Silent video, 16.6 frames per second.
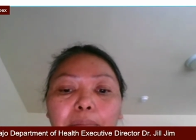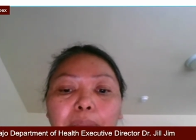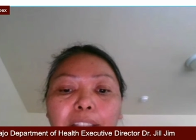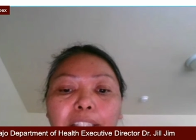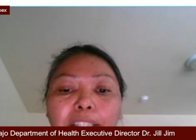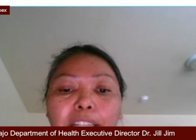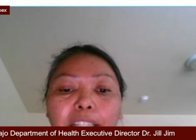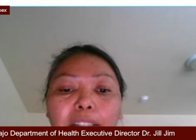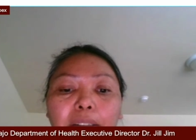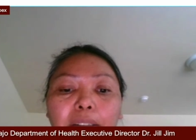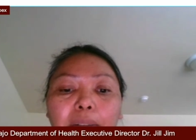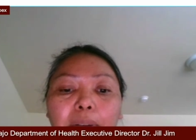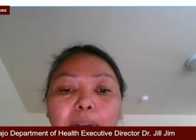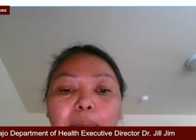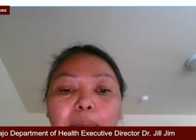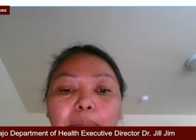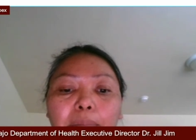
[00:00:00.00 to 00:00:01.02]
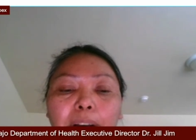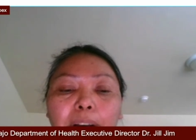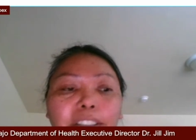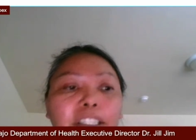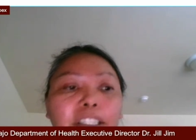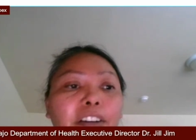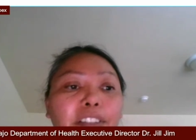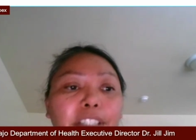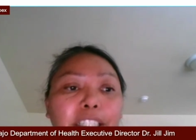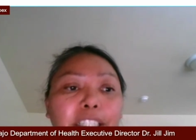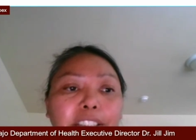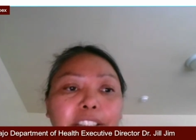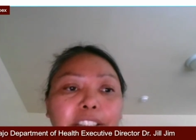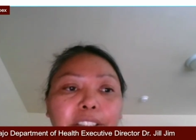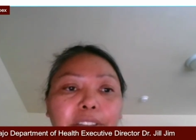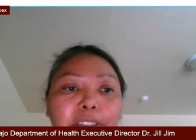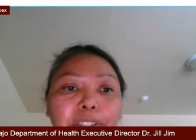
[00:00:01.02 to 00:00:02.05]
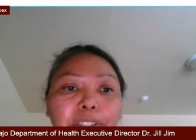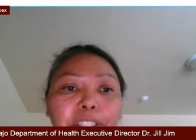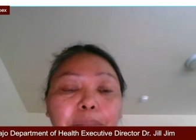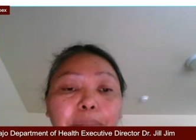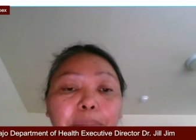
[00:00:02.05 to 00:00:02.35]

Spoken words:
bete bata needs and